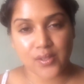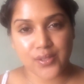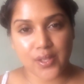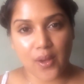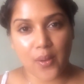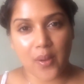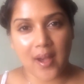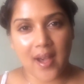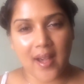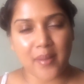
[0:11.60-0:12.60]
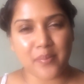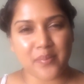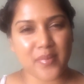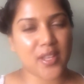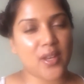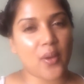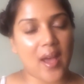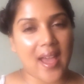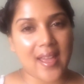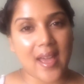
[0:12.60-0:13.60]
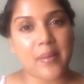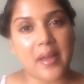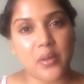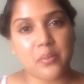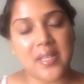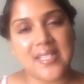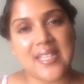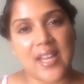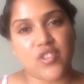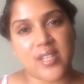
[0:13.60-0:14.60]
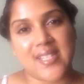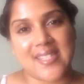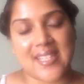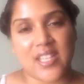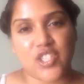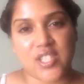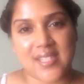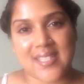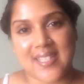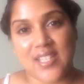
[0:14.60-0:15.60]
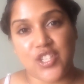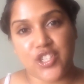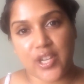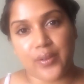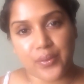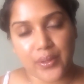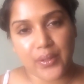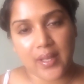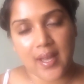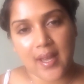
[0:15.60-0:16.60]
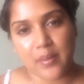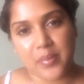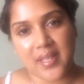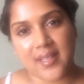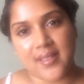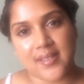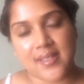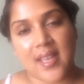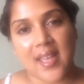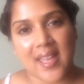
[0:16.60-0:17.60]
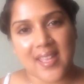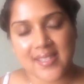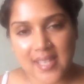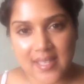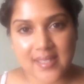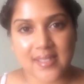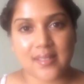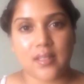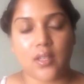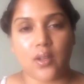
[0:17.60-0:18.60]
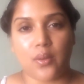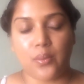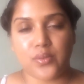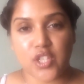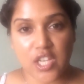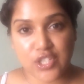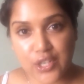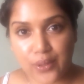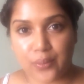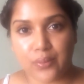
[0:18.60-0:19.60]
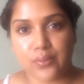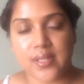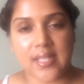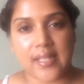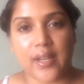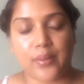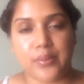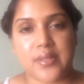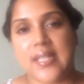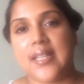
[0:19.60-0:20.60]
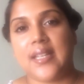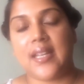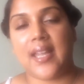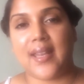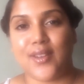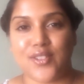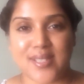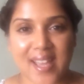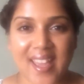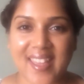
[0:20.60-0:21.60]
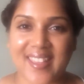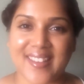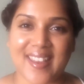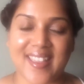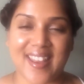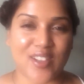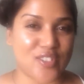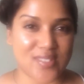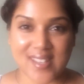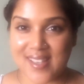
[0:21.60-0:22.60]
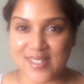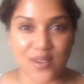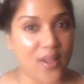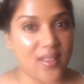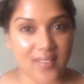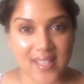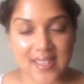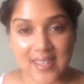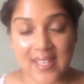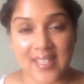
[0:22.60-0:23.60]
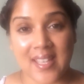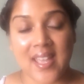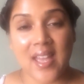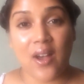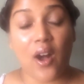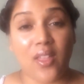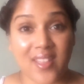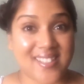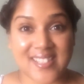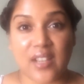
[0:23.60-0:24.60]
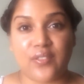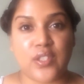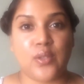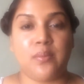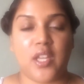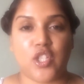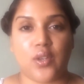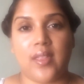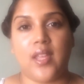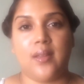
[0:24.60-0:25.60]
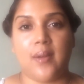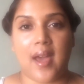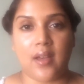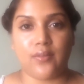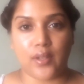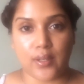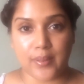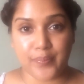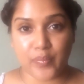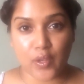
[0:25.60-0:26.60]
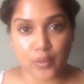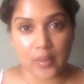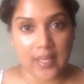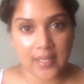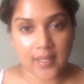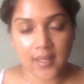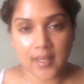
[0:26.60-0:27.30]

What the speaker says: So, I don't mean dehydrated skin just in general because it takes, changing your skincare routine and your diet and exercise and all that stuff to make sure that you have great